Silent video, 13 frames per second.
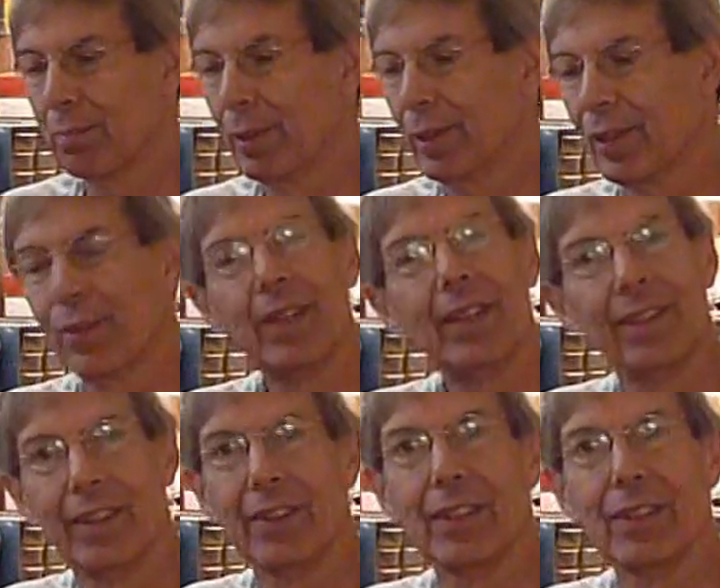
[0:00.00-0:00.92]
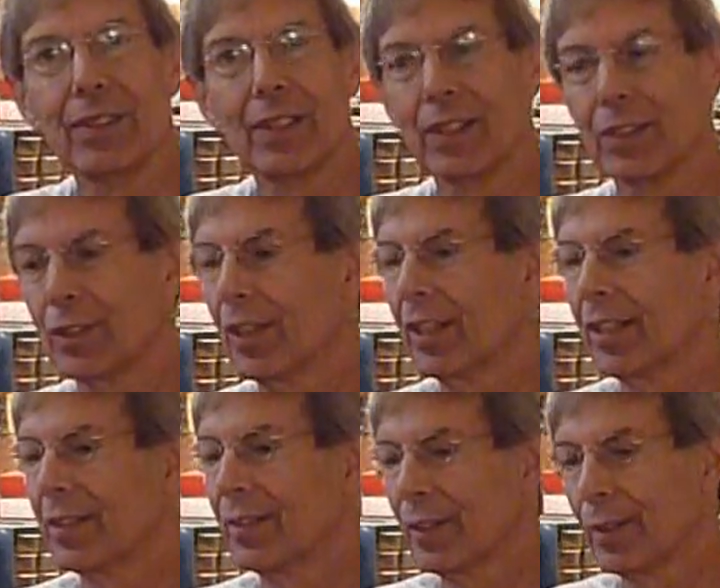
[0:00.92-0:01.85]
book written on these things
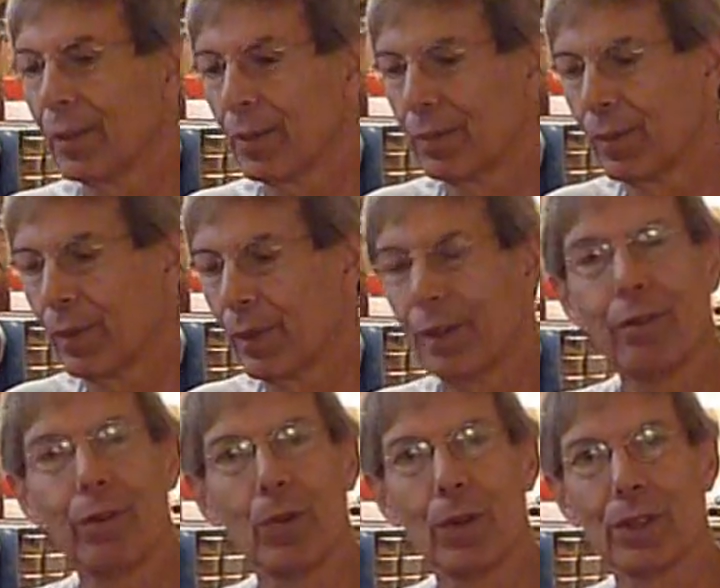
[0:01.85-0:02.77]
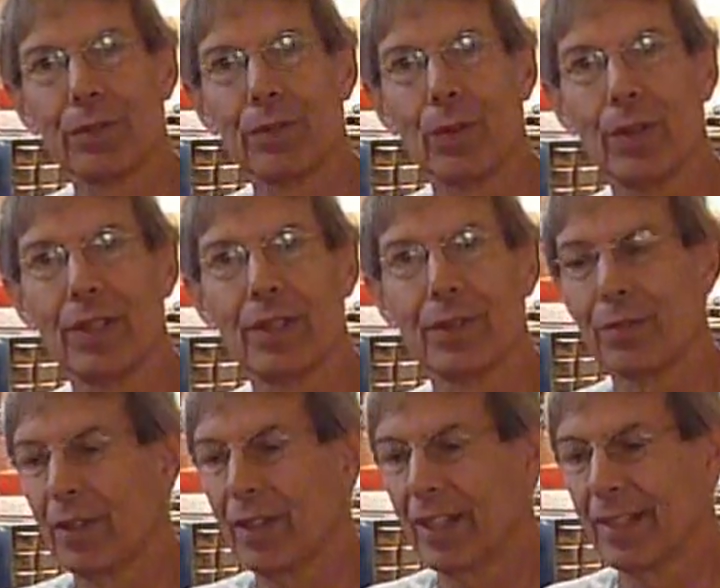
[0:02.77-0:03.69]
yet. So whatever works for you is
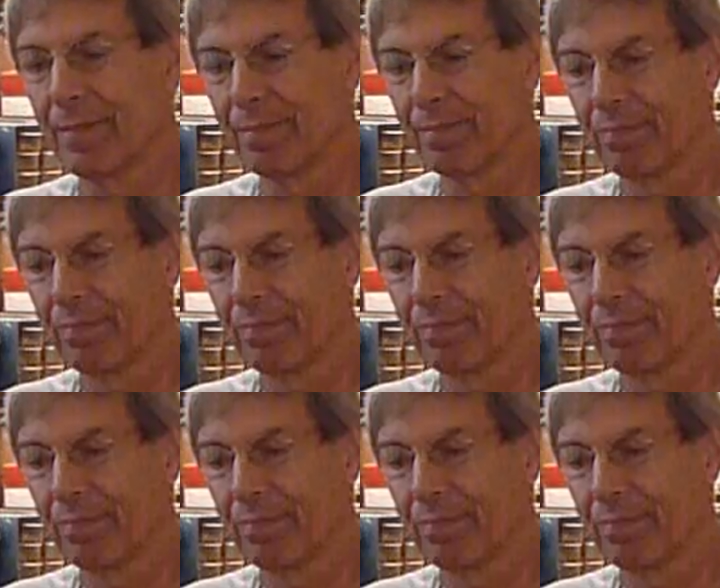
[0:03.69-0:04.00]
fine.